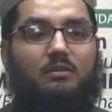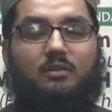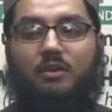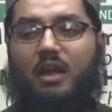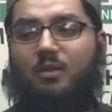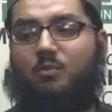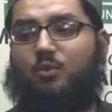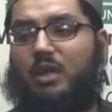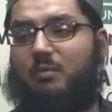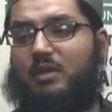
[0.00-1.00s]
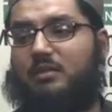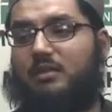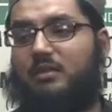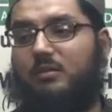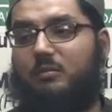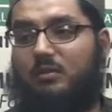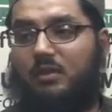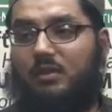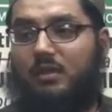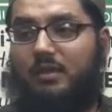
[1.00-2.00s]
You know, I'm way better than them.
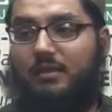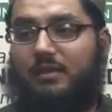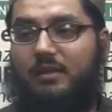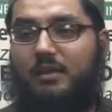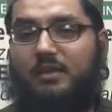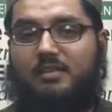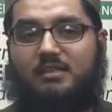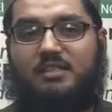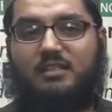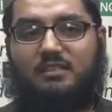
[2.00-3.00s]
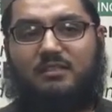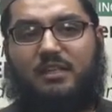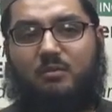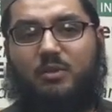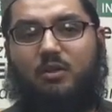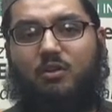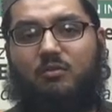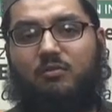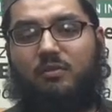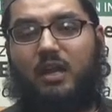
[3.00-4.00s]
He said, just a little bit
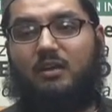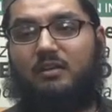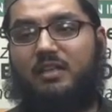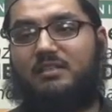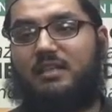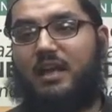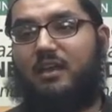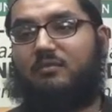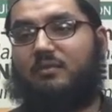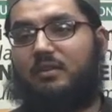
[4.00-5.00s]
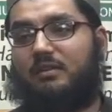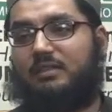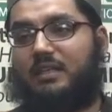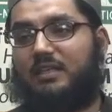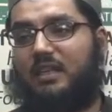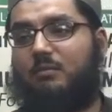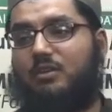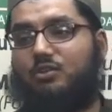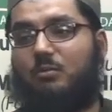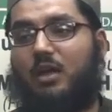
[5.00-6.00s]
of arrogance that I have that
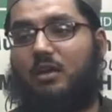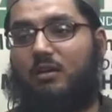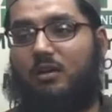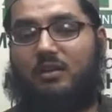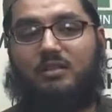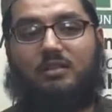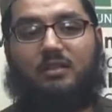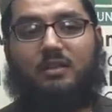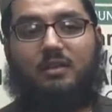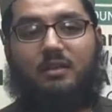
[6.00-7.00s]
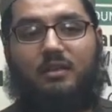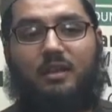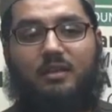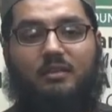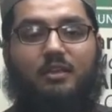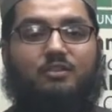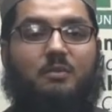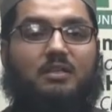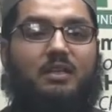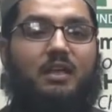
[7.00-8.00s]
came into my heart, and Allah
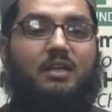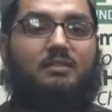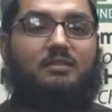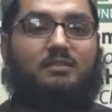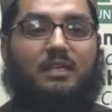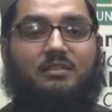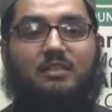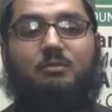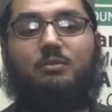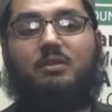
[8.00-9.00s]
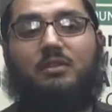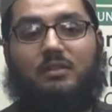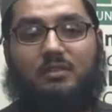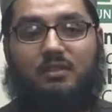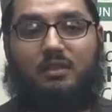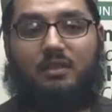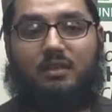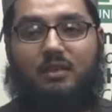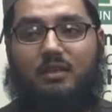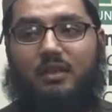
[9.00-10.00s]
subhanahu wa ta'ala has tested me with it.
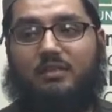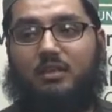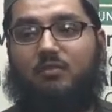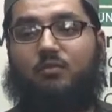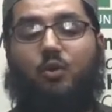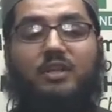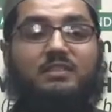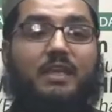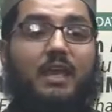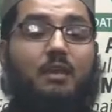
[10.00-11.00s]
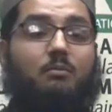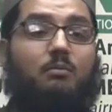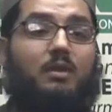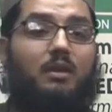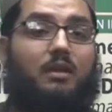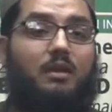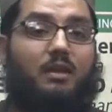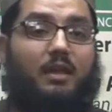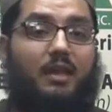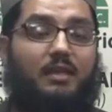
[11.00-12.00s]
He said, a voice came,
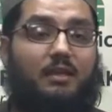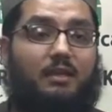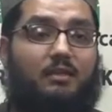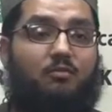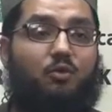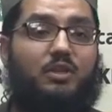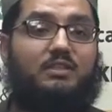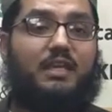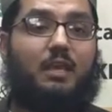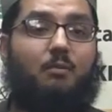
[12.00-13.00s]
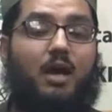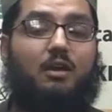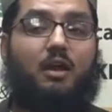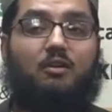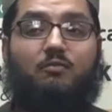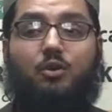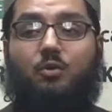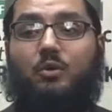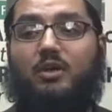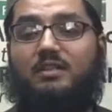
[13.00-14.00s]
and a voice came out of
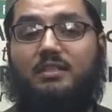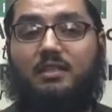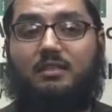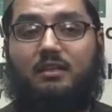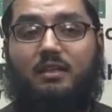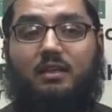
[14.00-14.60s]
nowhere and said,